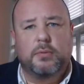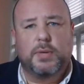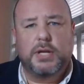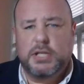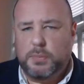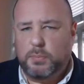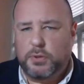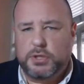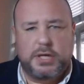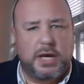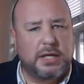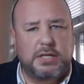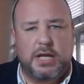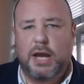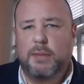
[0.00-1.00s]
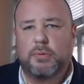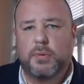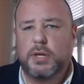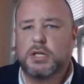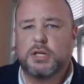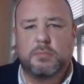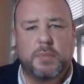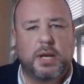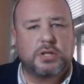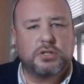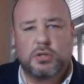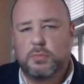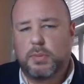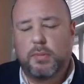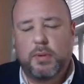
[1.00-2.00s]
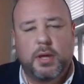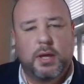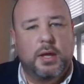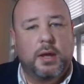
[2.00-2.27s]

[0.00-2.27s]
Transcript: We need to protect Tabor. We need to make sure, blah, blah.